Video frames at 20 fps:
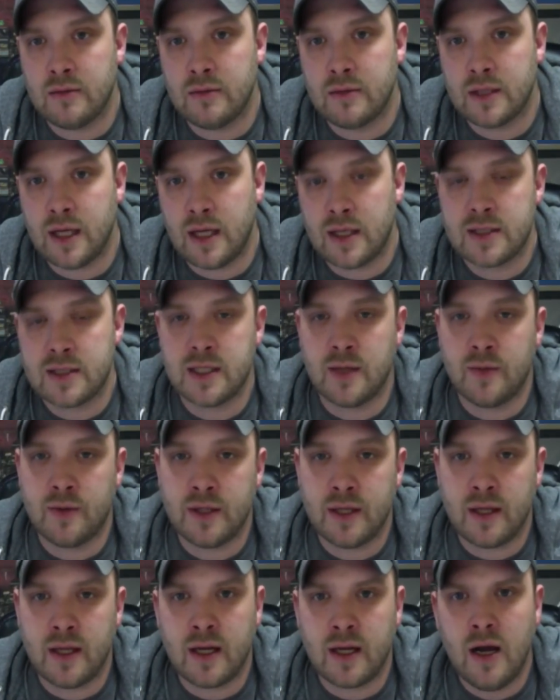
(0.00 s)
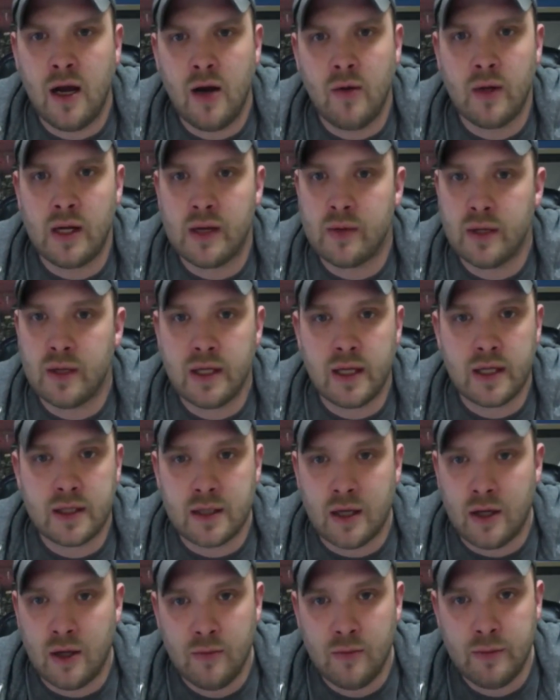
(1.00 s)
talk to someone and they're like, oh, well, I really like
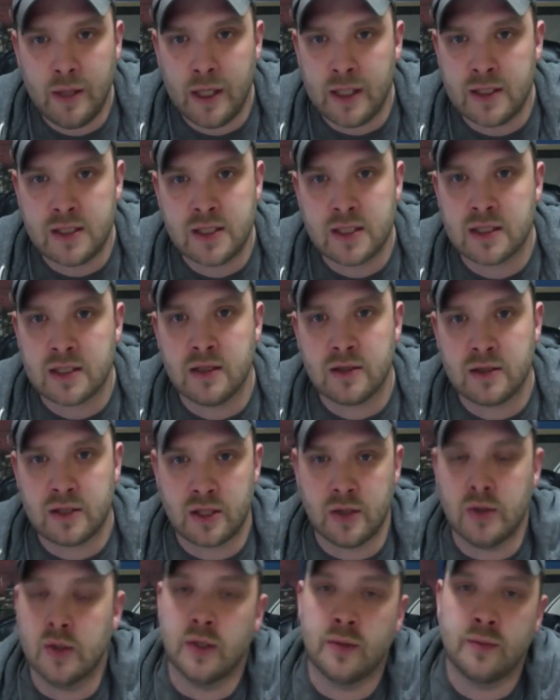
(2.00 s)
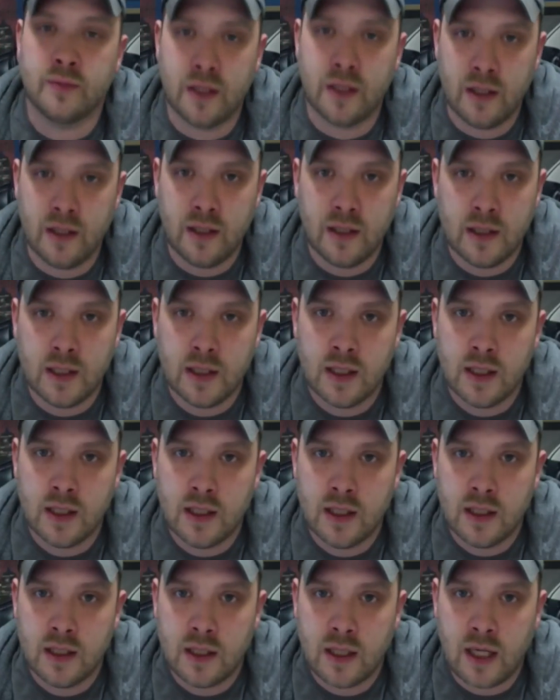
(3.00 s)
the homepage. It just looked cool.
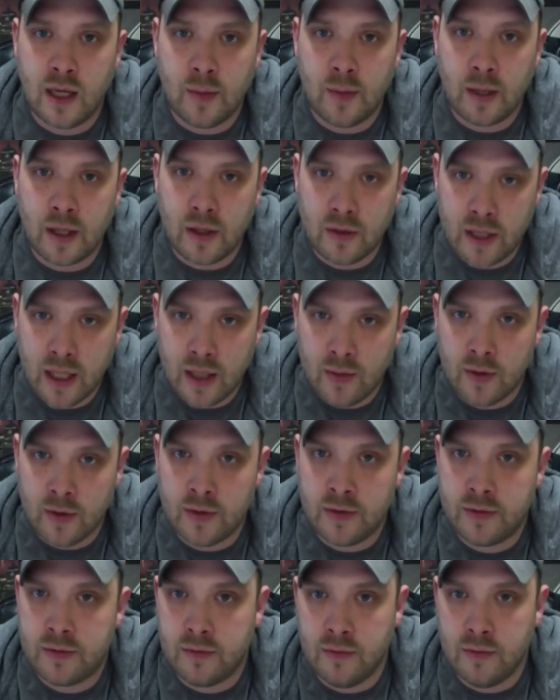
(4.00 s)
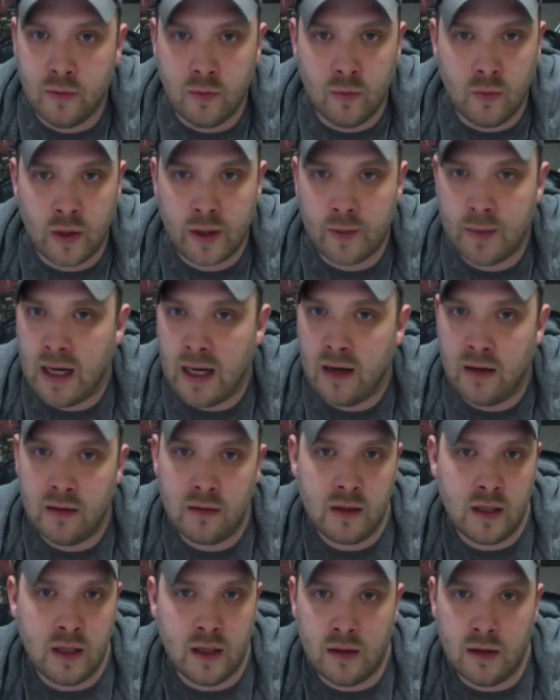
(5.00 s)
And I'm like, okay, well, what
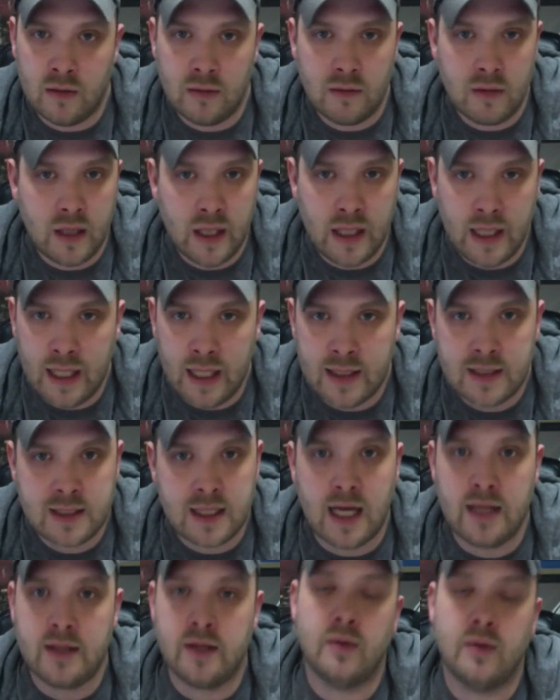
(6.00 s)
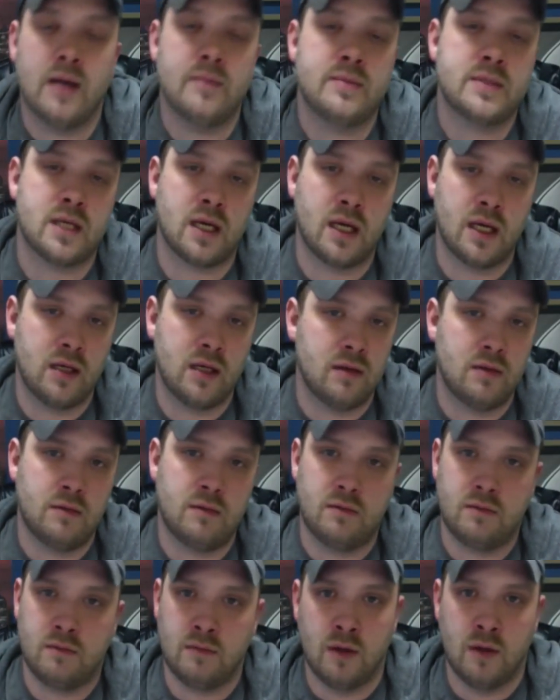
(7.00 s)
about, inside the website?
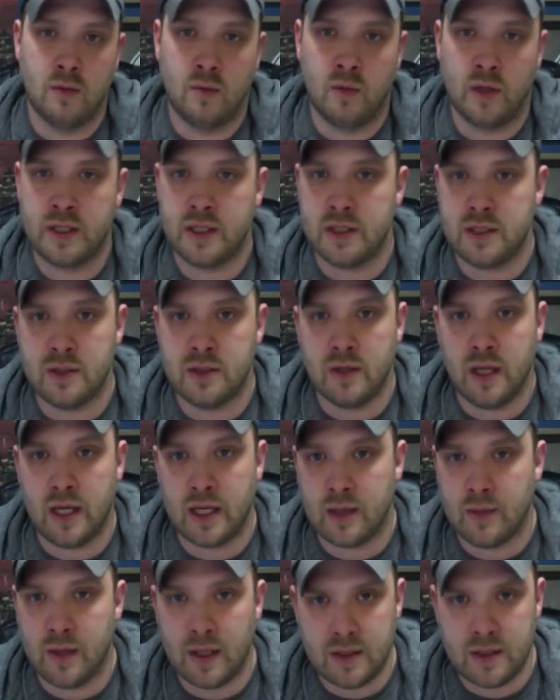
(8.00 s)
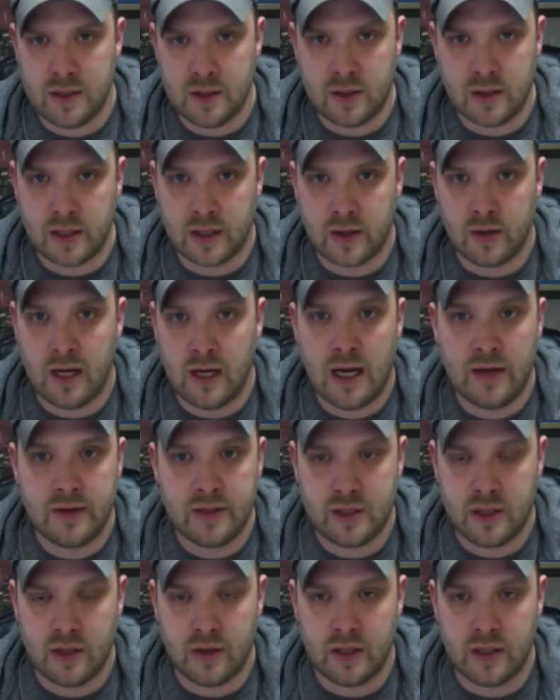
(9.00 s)
What did you like about it? Did you click around? Did
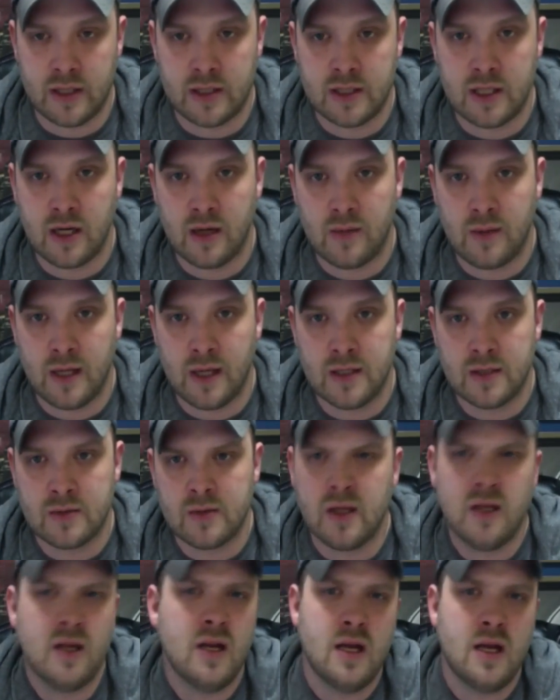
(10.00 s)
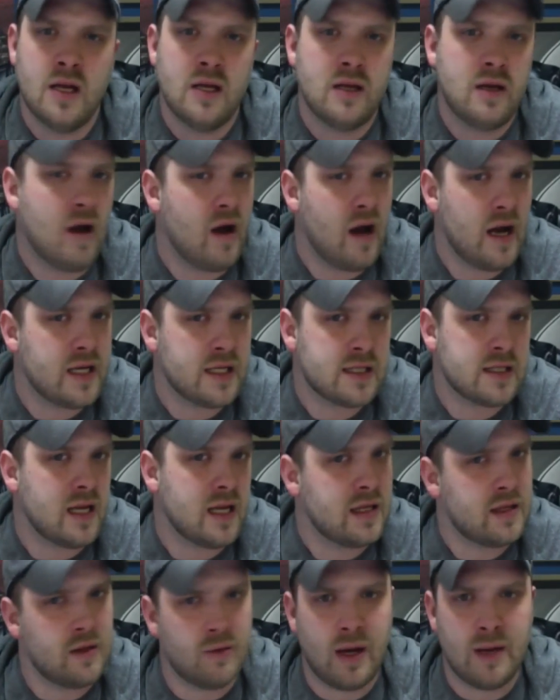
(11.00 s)
you go to the interior page? Well, no, I just
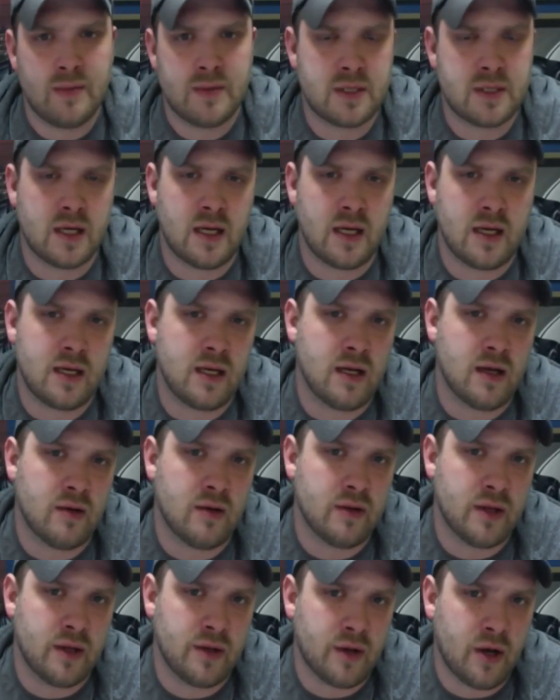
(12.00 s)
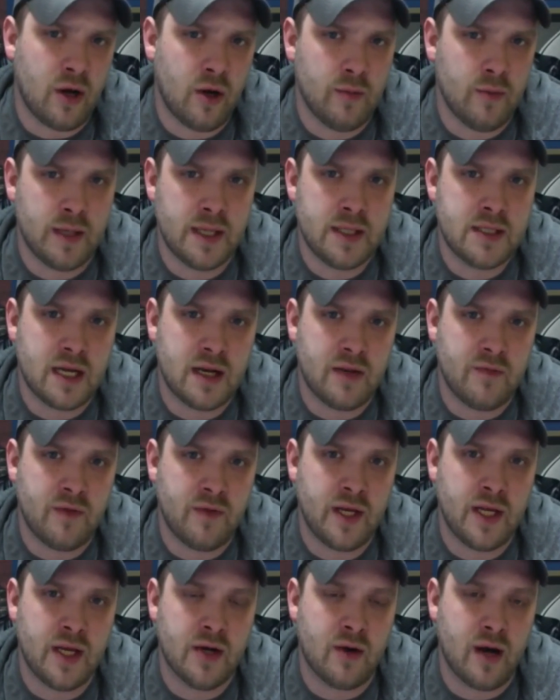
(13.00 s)
liked the website. The homepage had a
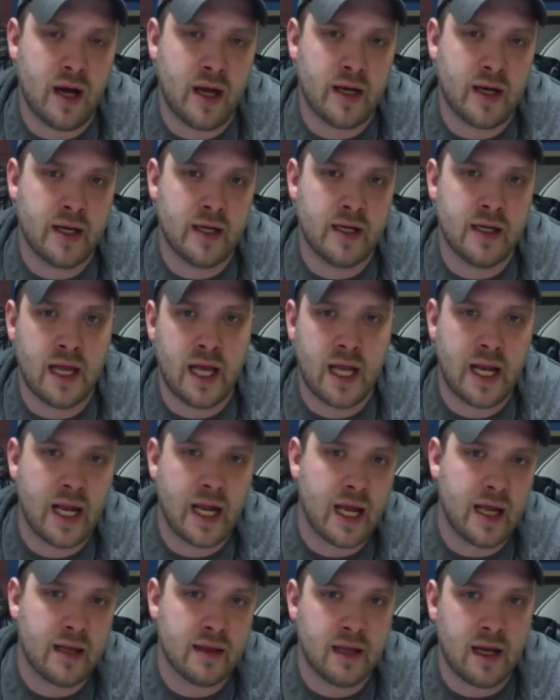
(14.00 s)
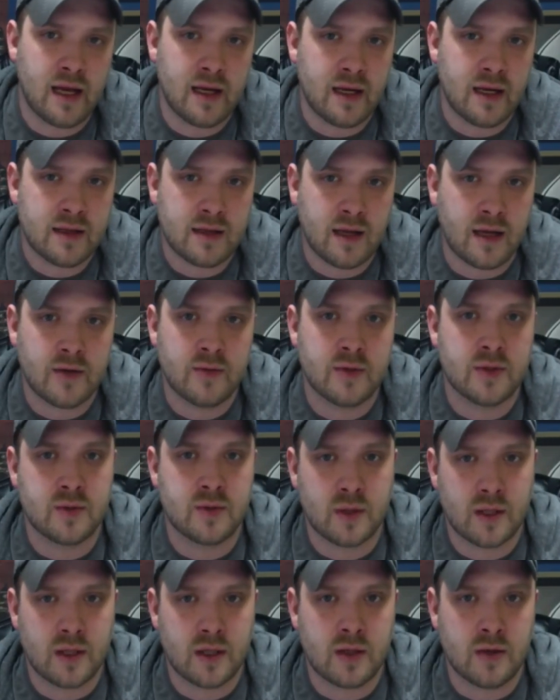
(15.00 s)
video on it and it had a headline. I thought it was
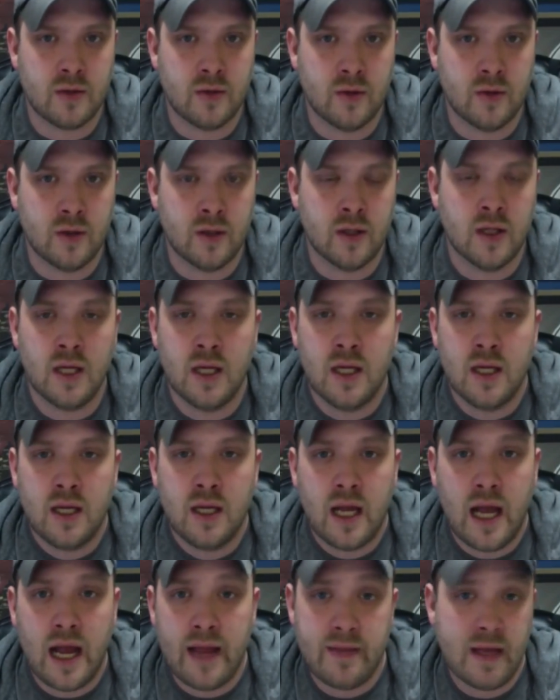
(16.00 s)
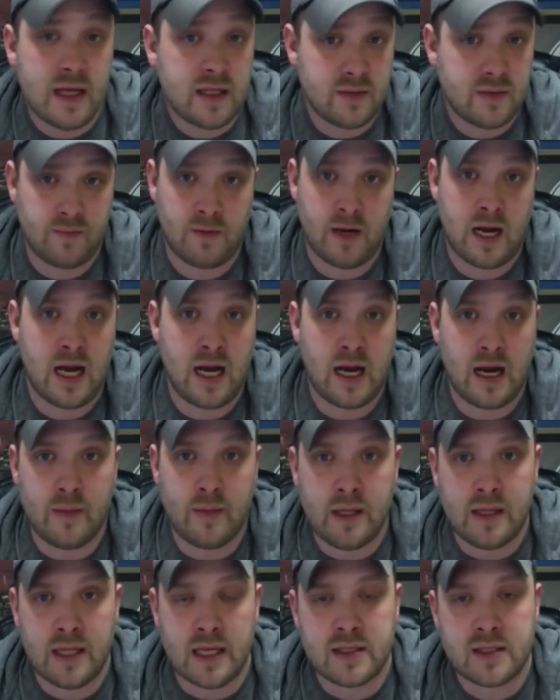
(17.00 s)
really cool. And that's fine. I
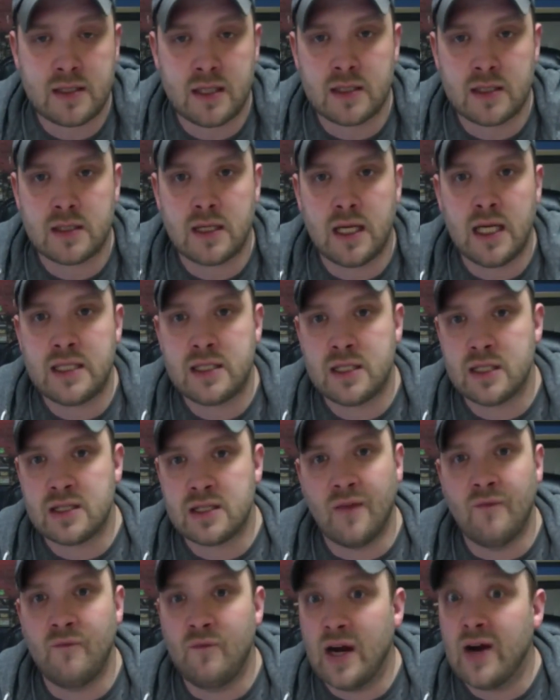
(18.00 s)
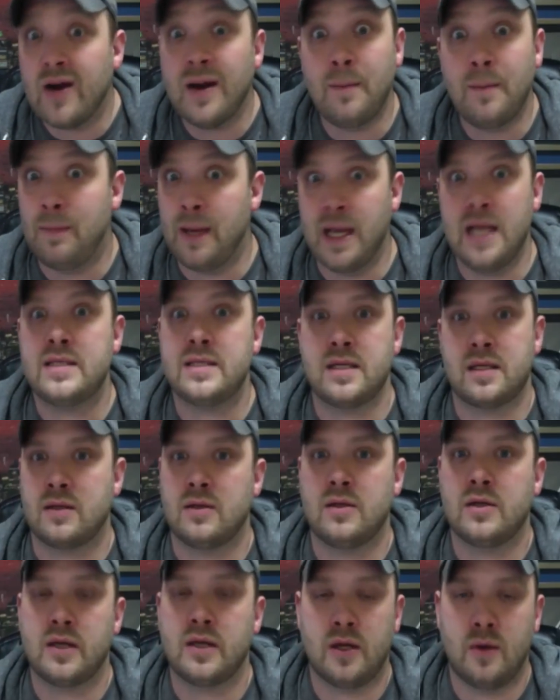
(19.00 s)
mean, it's just a very basic
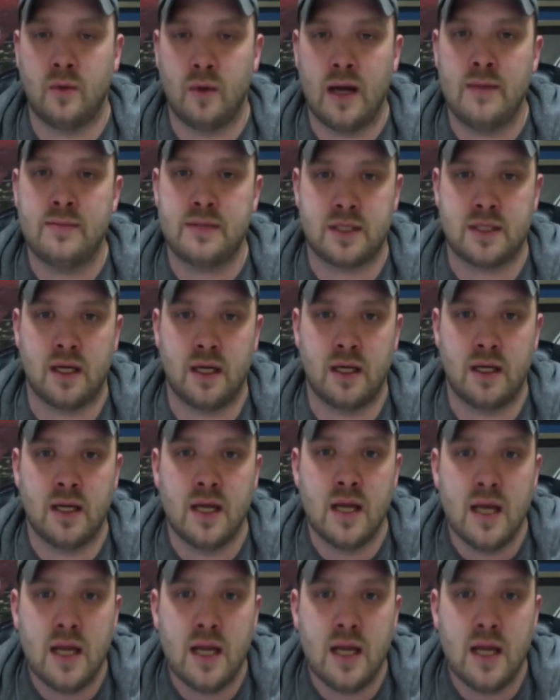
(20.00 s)
look at a website.